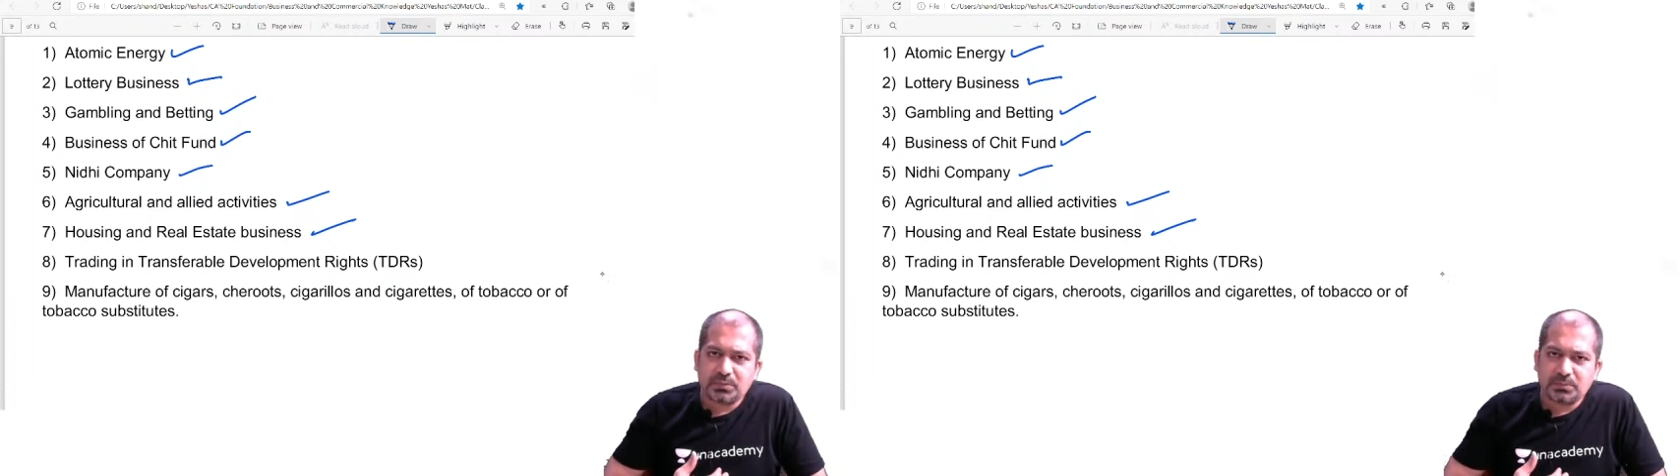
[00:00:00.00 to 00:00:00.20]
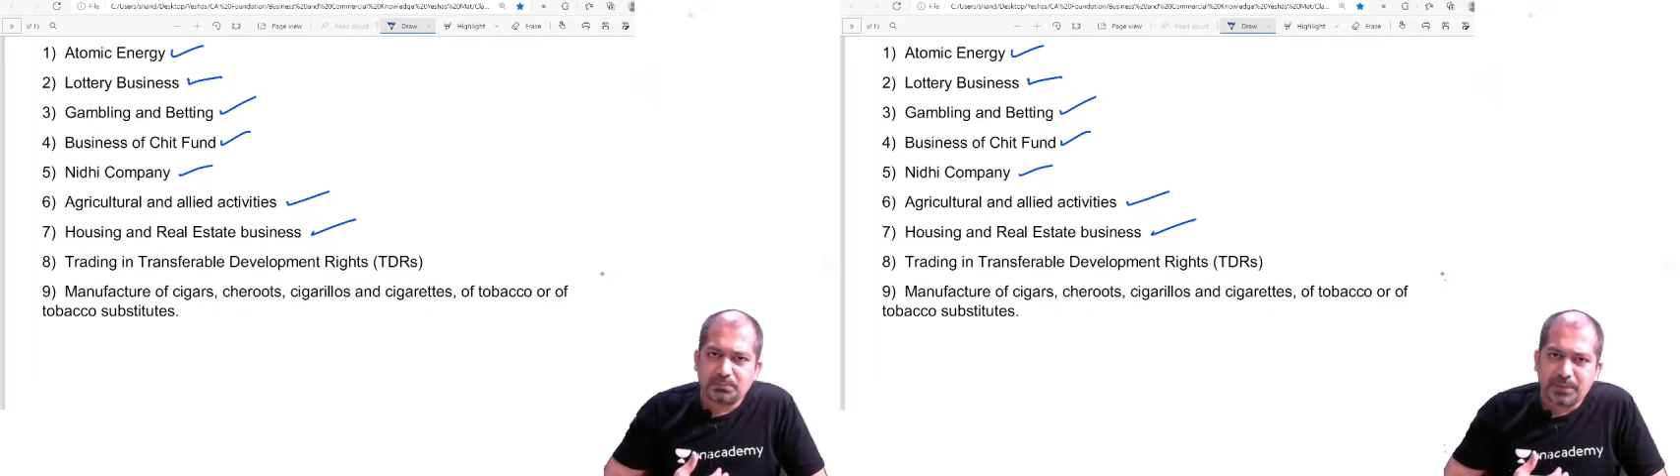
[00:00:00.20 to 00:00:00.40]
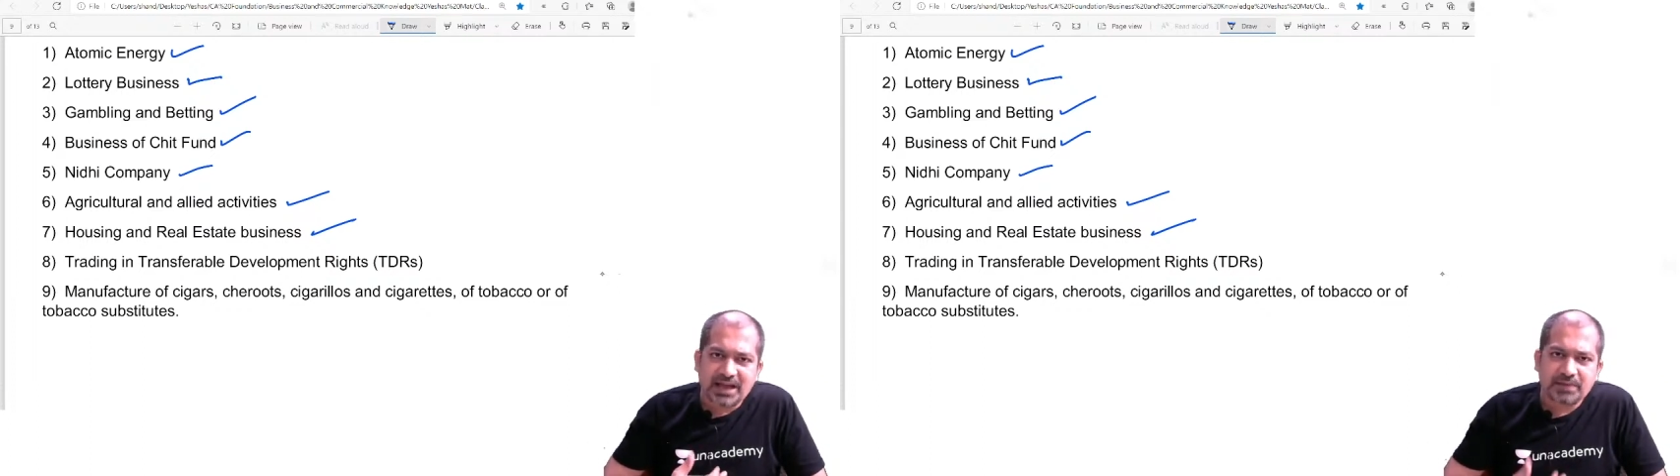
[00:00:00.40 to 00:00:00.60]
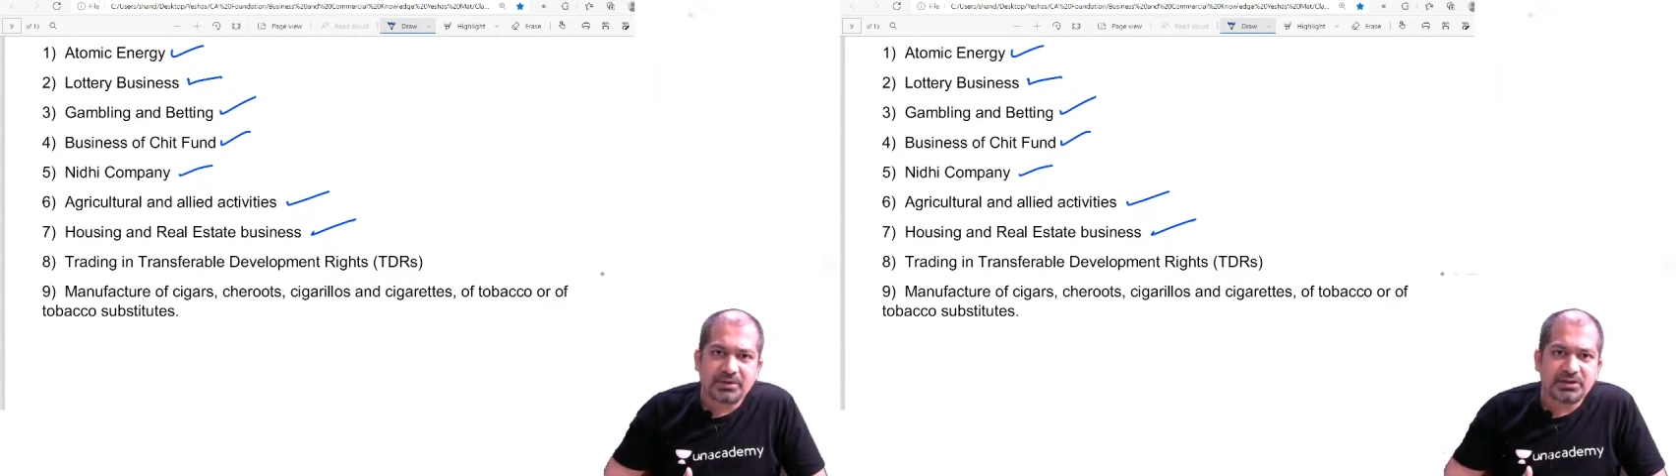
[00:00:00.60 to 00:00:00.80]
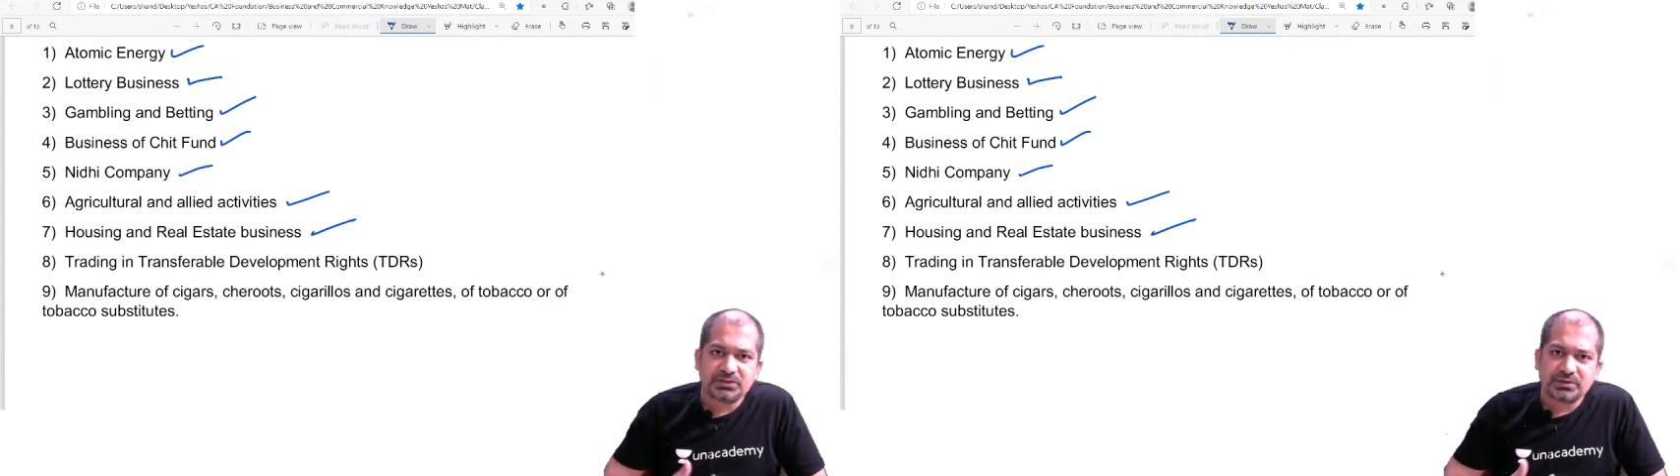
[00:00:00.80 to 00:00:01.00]
black
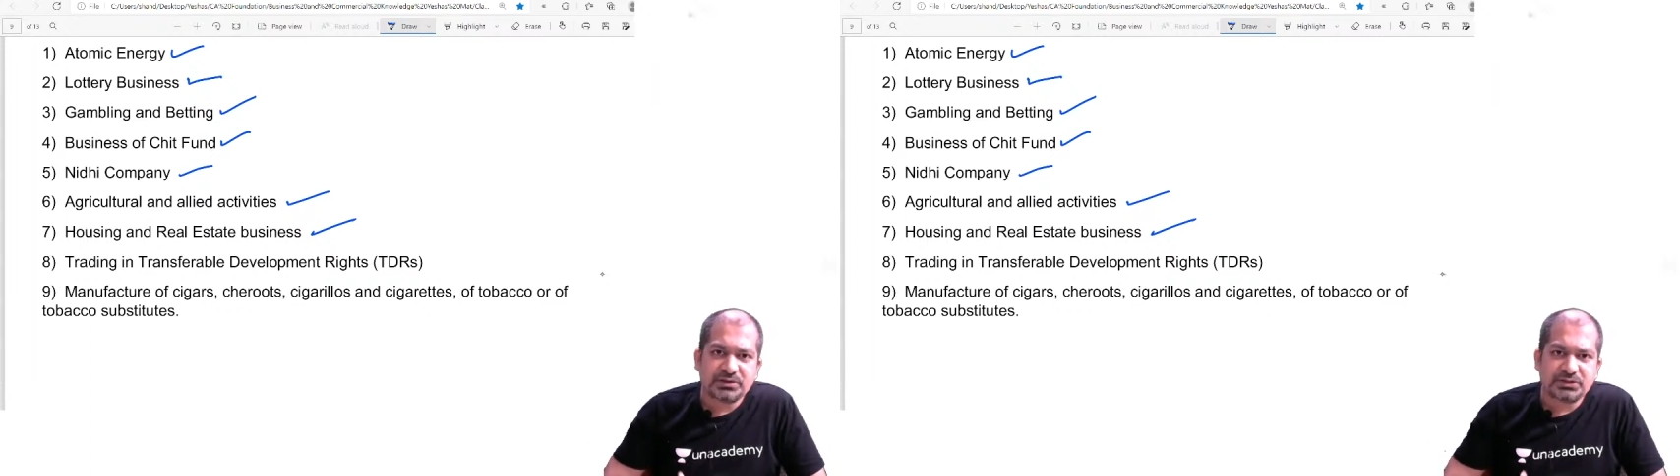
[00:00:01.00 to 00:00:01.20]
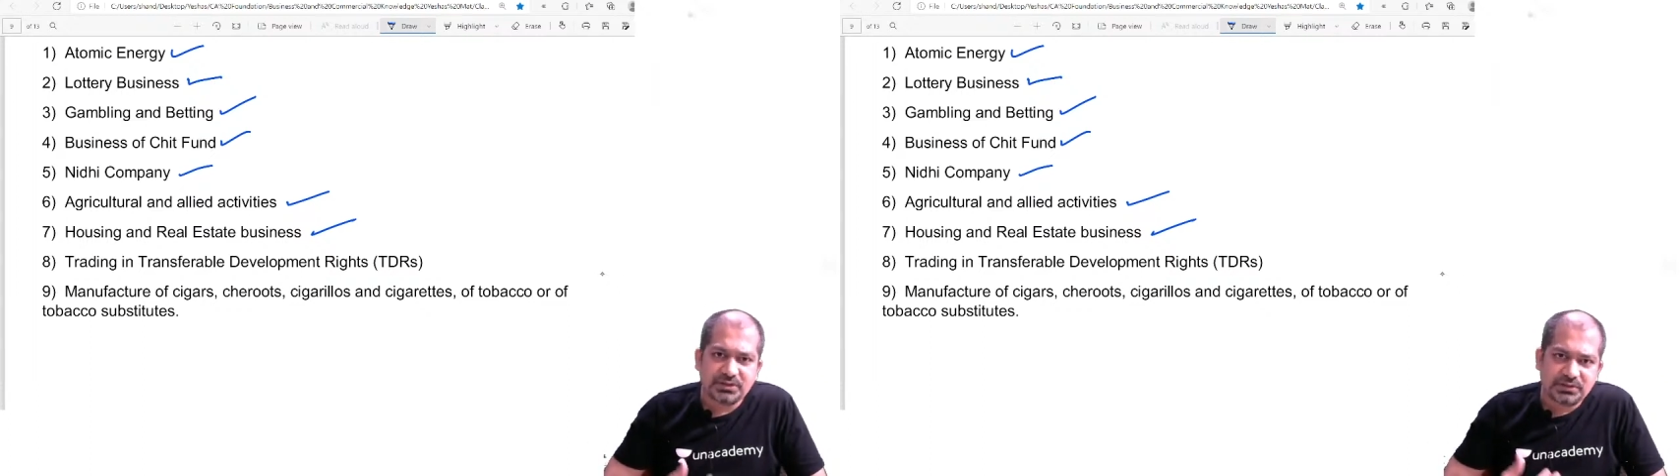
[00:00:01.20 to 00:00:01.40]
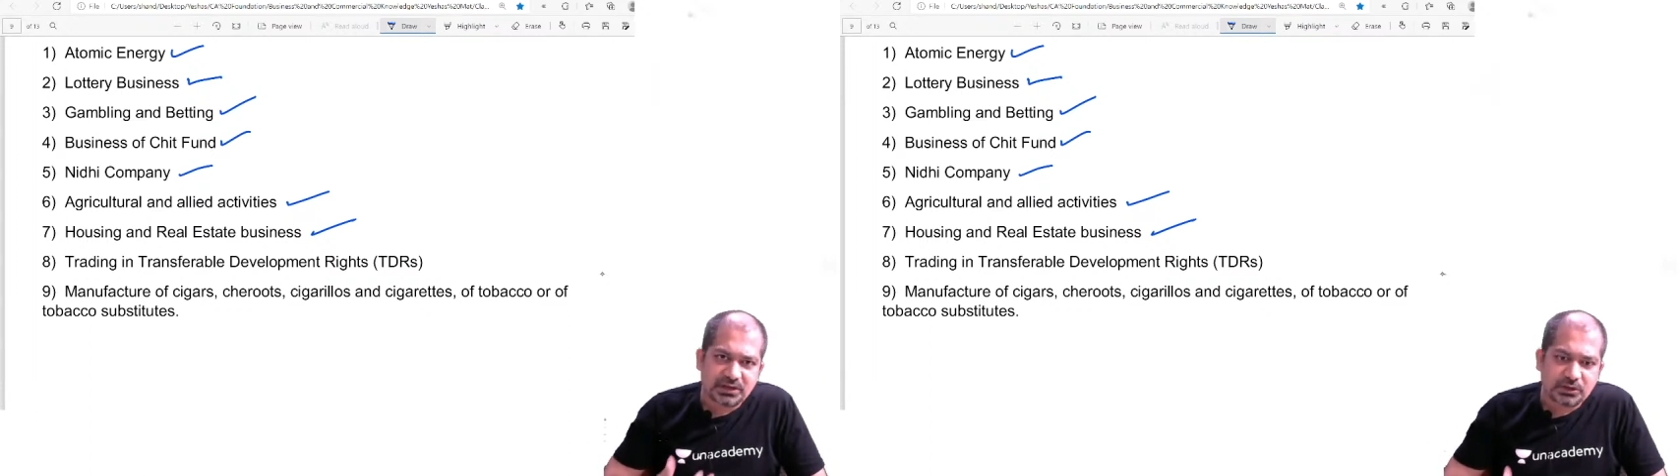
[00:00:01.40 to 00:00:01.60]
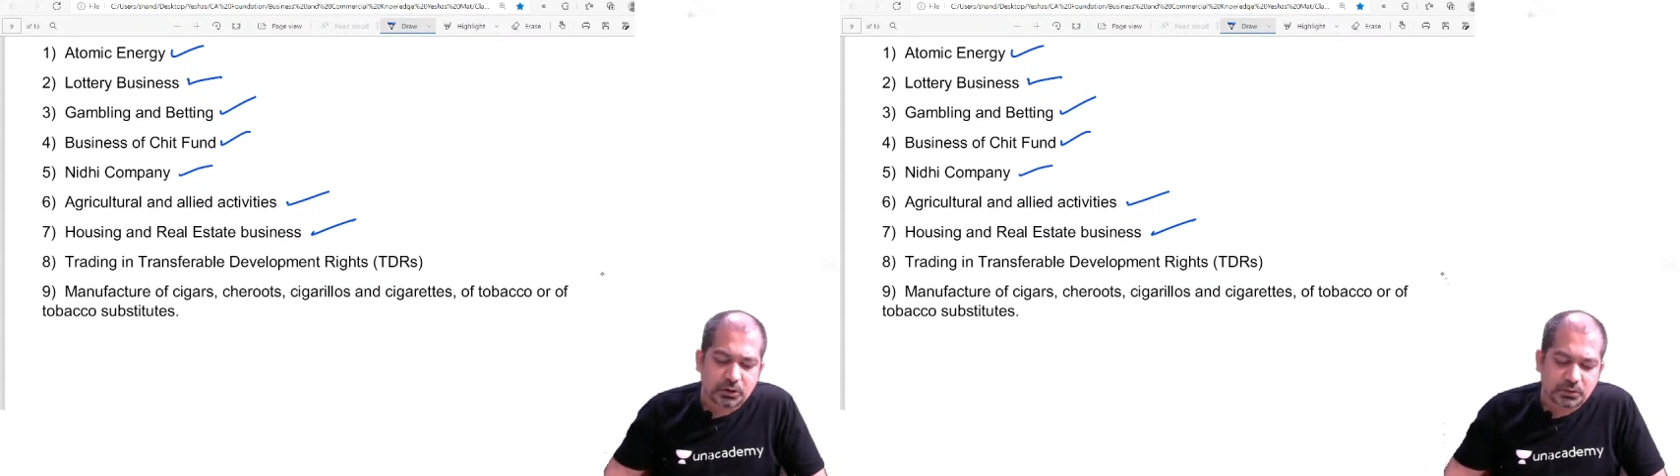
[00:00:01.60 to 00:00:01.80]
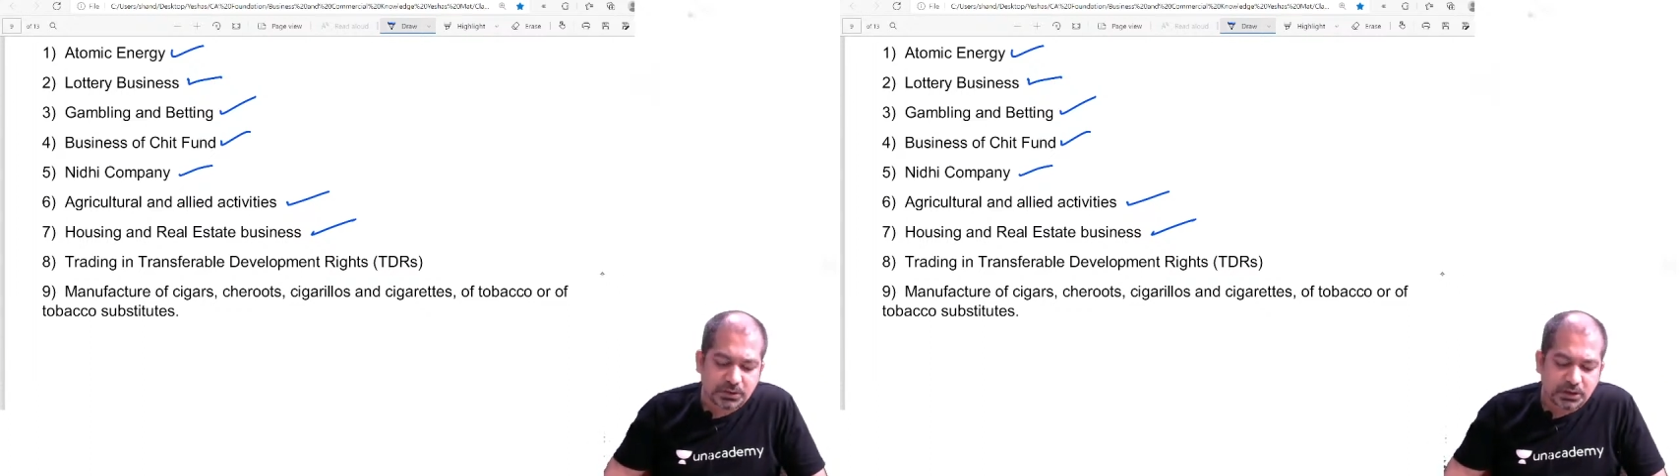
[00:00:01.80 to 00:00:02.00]
money generation in the
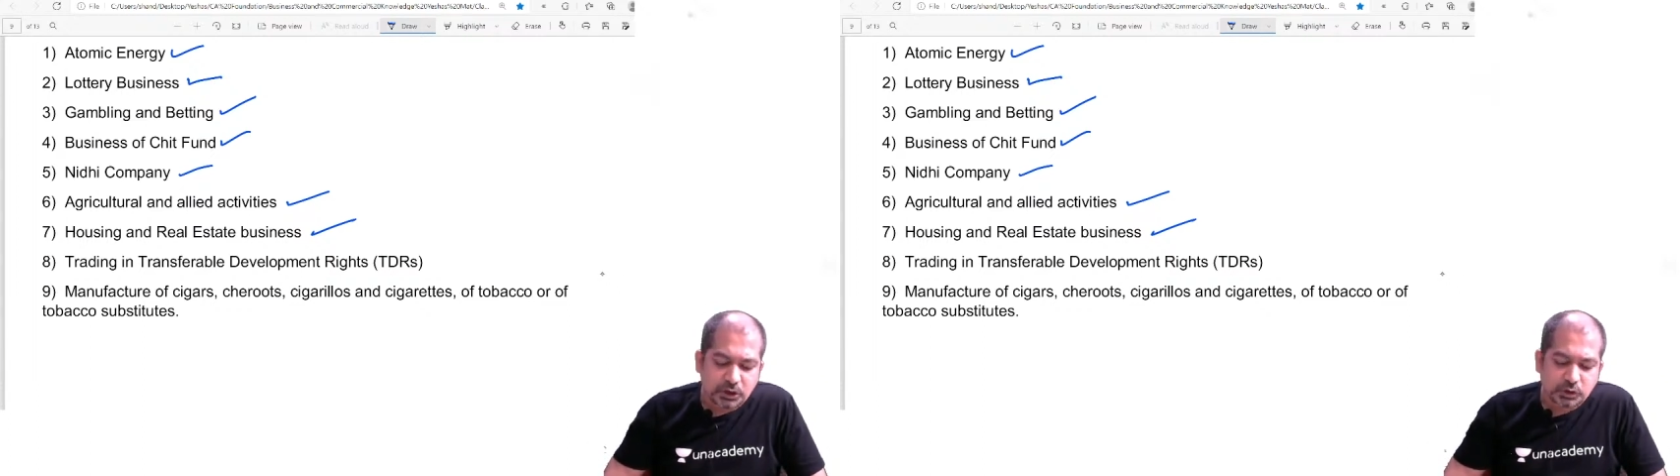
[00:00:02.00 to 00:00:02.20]
economy.